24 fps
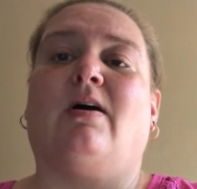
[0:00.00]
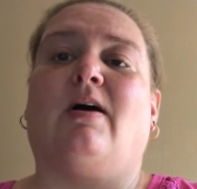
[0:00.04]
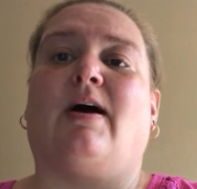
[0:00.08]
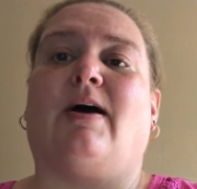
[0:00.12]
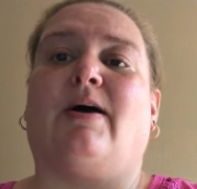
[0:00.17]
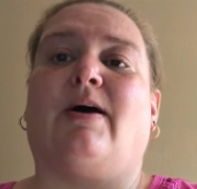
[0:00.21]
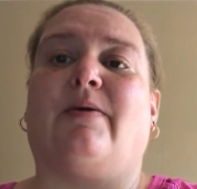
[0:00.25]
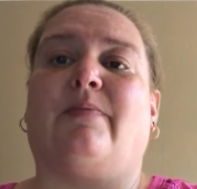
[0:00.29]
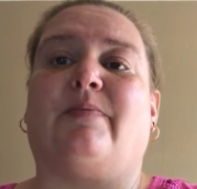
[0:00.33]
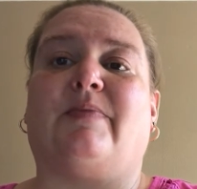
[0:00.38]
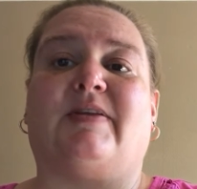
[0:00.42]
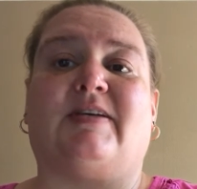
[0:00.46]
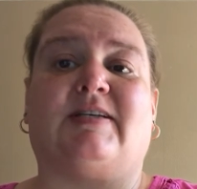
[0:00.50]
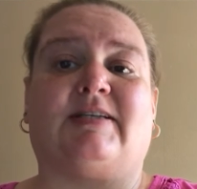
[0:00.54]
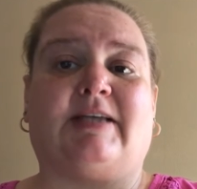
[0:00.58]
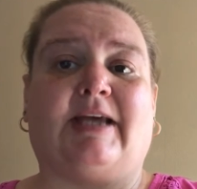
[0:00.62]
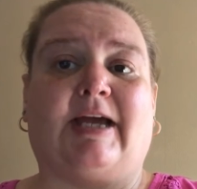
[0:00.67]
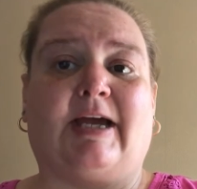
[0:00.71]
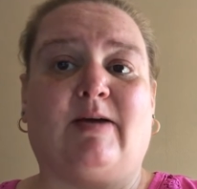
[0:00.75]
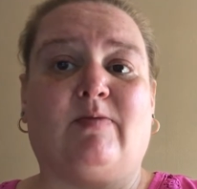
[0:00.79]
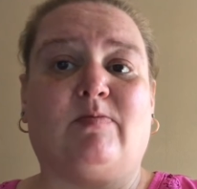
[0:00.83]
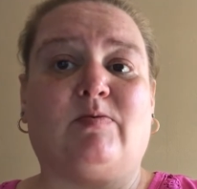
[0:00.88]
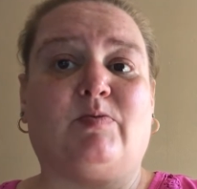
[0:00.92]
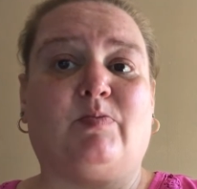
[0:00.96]
Um, the
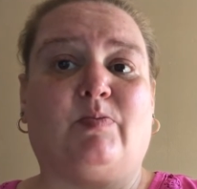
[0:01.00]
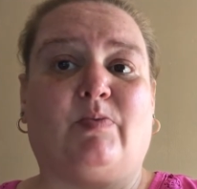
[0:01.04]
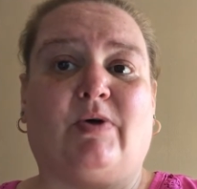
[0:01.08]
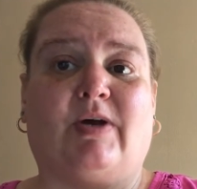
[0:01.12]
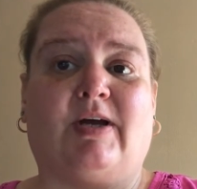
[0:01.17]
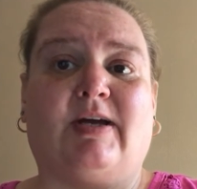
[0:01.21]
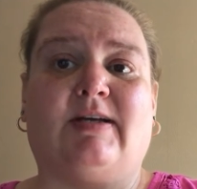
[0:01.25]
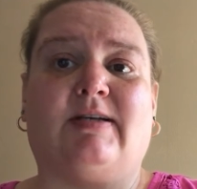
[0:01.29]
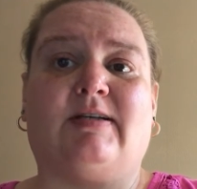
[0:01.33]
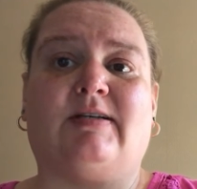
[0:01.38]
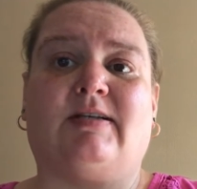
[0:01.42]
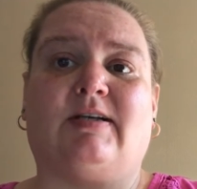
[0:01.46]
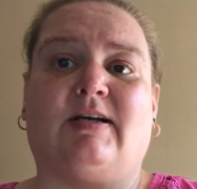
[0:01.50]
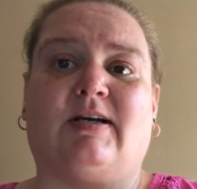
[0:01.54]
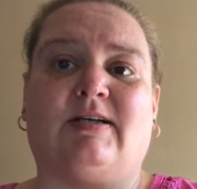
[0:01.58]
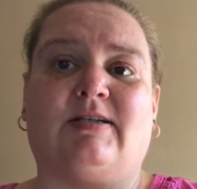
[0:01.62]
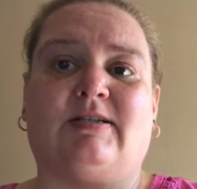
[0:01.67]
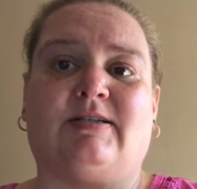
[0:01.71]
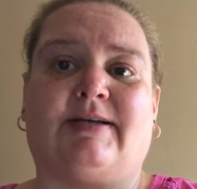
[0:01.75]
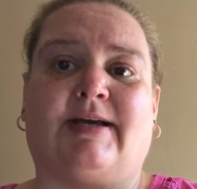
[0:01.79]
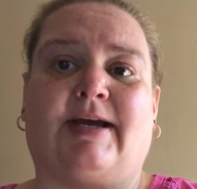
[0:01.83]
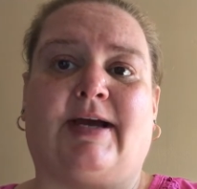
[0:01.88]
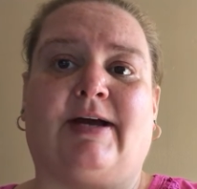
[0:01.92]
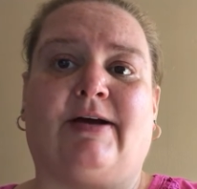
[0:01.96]
Sam's brand
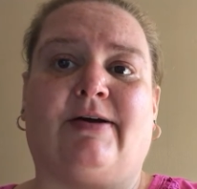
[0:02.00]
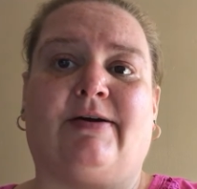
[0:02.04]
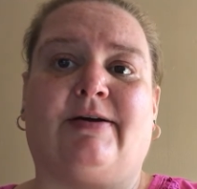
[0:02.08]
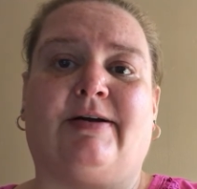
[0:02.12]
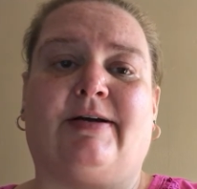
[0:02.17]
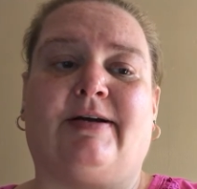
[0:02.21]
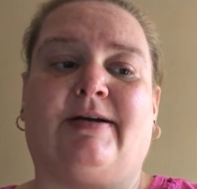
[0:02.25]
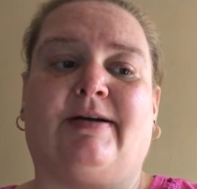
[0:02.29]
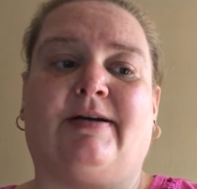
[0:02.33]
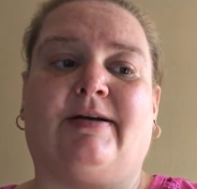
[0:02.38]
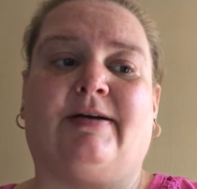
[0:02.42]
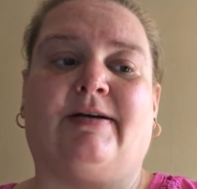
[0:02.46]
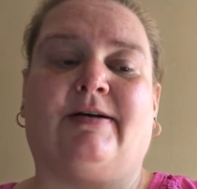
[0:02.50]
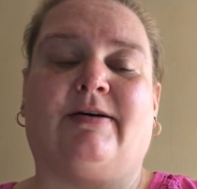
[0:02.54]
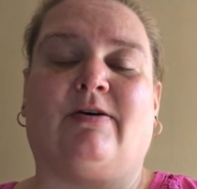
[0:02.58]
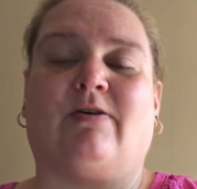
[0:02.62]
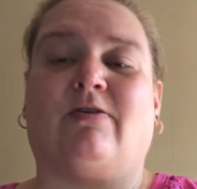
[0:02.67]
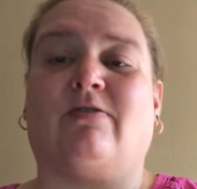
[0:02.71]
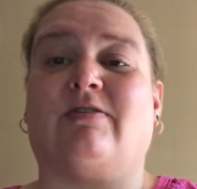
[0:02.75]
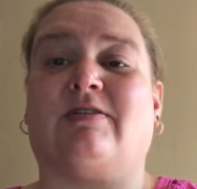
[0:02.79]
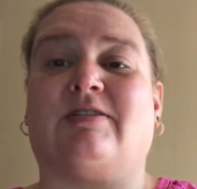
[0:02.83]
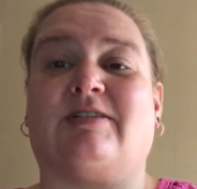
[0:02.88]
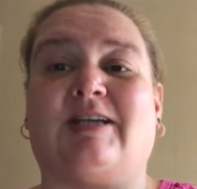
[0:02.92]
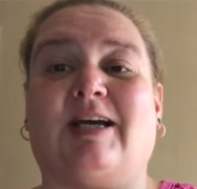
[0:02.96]
does carry,
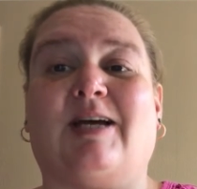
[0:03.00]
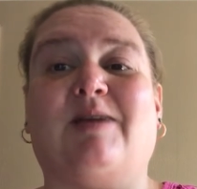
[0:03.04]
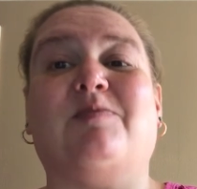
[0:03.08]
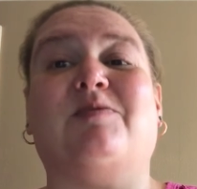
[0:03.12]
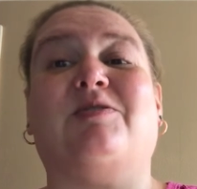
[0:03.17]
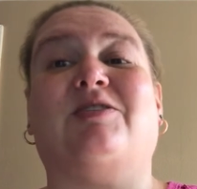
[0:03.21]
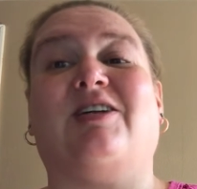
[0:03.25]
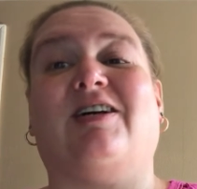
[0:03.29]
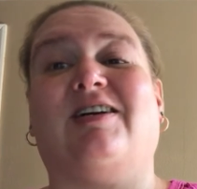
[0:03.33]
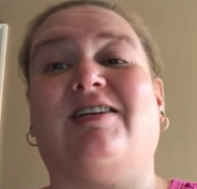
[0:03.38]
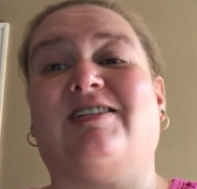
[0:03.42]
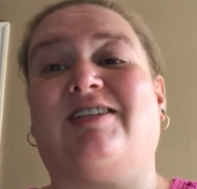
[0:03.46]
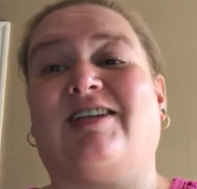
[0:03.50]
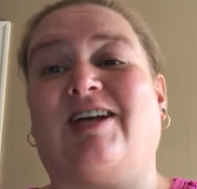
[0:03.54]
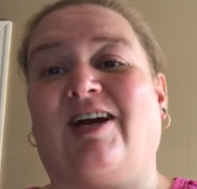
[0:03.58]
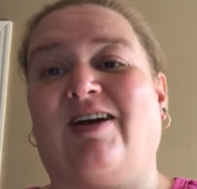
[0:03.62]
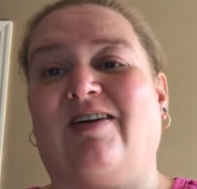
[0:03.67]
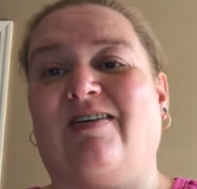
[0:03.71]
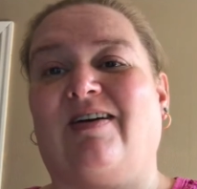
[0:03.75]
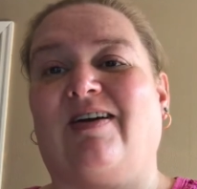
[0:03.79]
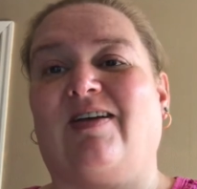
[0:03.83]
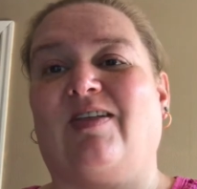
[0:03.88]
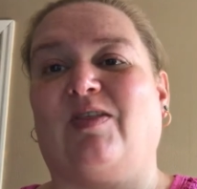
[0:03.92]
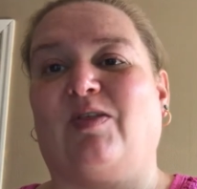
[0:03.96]
or the Sam's does
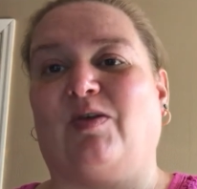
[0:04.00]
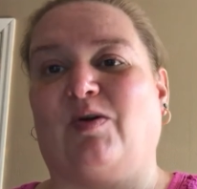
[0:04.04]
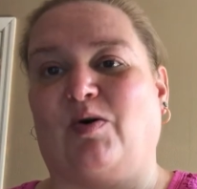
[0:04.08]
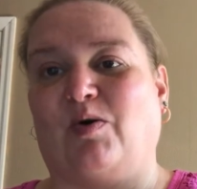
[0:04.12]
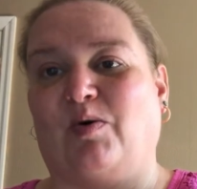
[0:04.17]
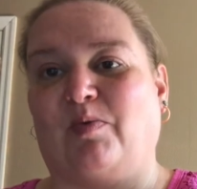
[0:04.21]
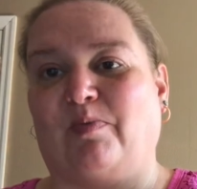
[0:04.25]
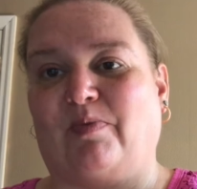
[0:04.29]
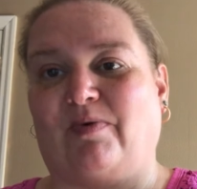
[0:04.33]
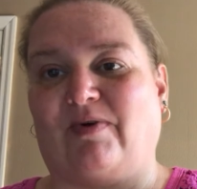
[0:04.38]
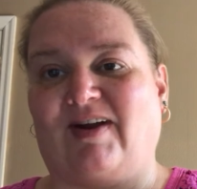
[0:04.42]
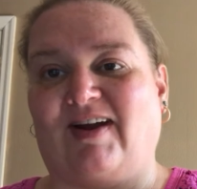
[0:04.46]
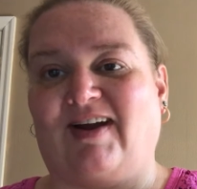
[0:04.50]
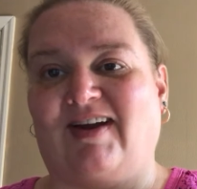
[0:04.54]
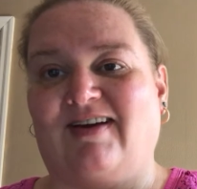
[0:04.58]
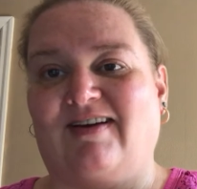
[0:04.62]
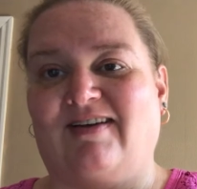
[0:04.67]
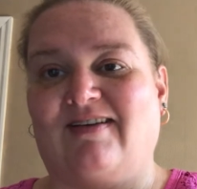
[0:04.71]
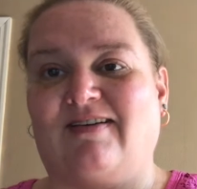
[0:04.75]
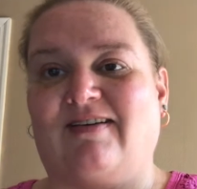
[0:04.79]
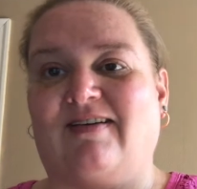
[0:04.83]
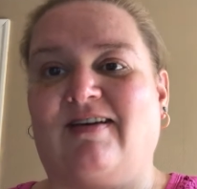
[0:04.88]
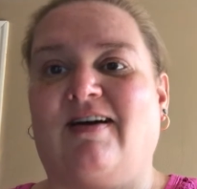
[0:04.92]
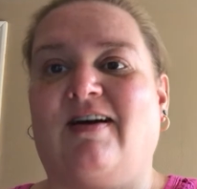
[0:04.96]
carry their
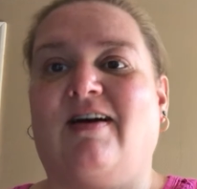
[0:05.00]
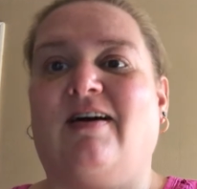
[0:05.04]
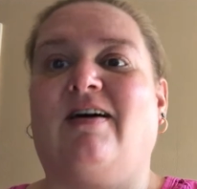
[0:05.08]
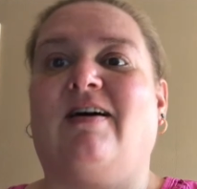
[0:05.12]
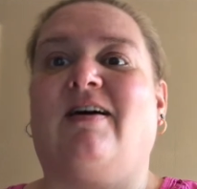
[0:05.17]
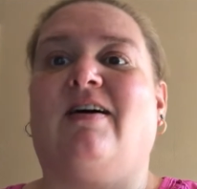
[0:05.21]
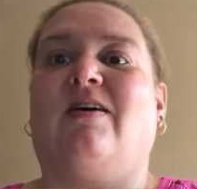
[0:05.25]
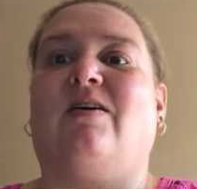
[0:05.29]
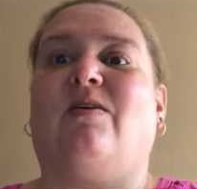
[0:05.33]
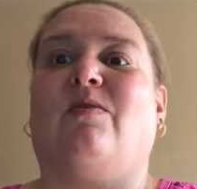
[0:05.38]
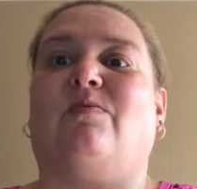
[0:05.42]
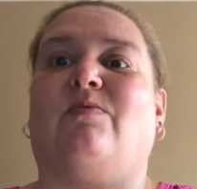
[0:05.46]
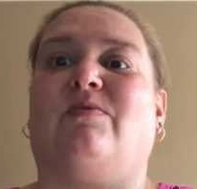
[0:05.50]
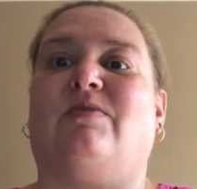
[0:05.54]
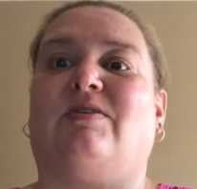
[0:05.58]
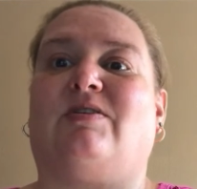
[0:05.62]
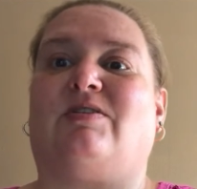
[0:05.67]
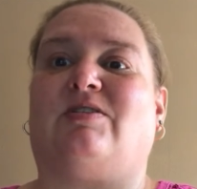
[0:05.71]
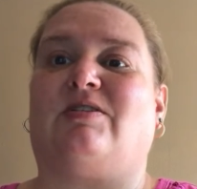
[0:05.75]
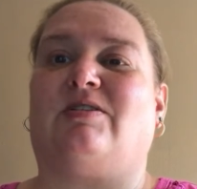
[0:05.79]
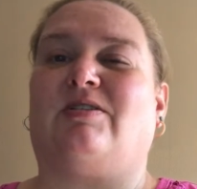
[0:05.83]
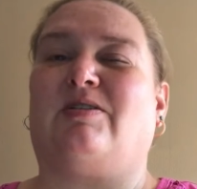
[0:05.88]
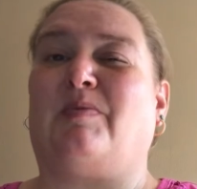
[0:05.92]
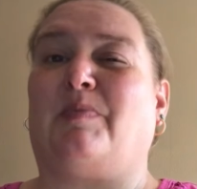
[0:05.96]
brand,
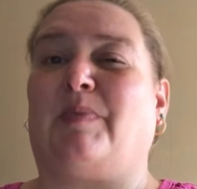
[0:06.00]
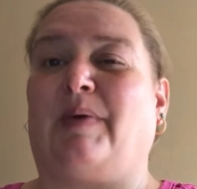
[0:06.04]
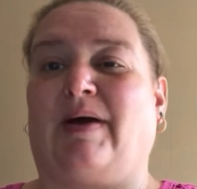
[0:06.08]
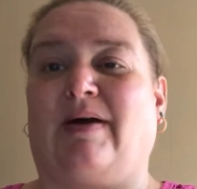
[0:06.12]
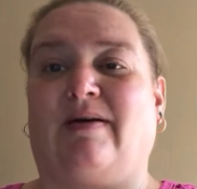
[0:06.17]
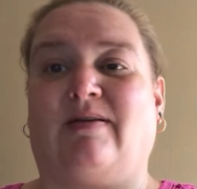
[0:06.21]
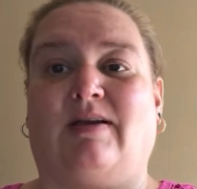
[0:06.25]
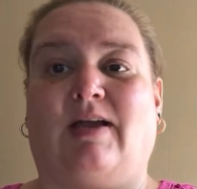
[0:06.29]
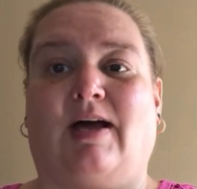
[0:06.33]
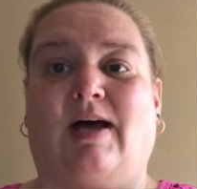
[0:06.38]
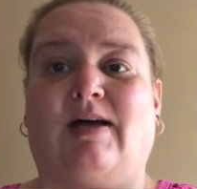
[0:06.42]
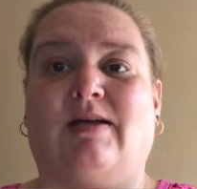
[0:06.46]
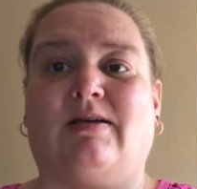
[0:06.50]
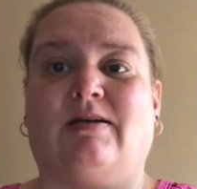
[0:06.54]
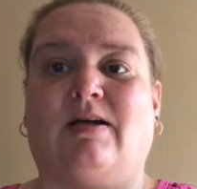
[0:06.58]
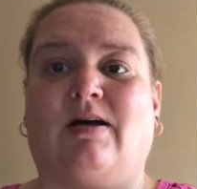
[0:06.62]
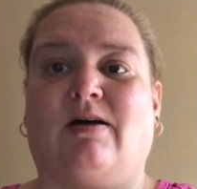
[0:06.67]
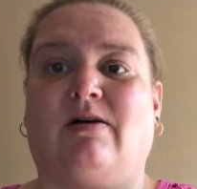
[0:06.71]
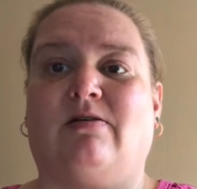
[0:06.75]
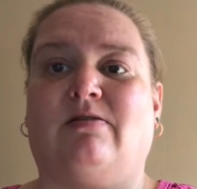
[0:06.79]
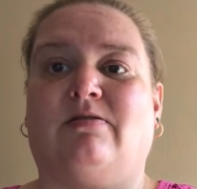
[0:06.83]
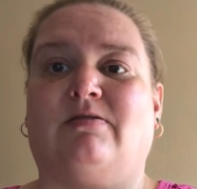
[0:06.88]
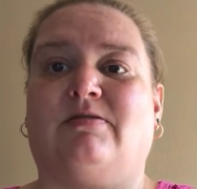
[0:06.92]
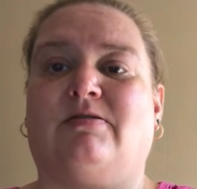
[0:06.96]
which is about
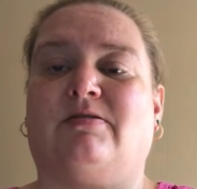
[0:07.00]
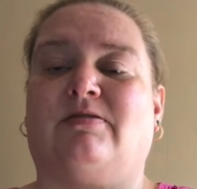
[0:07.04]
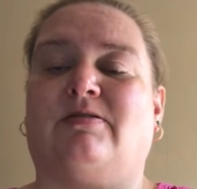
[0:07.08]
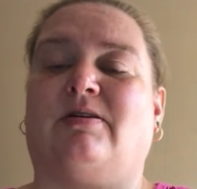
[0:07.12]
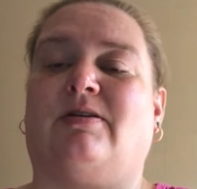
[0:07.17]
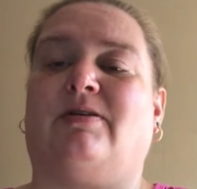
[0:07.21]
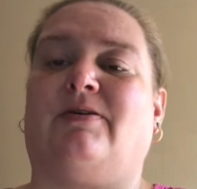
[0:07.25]
$9.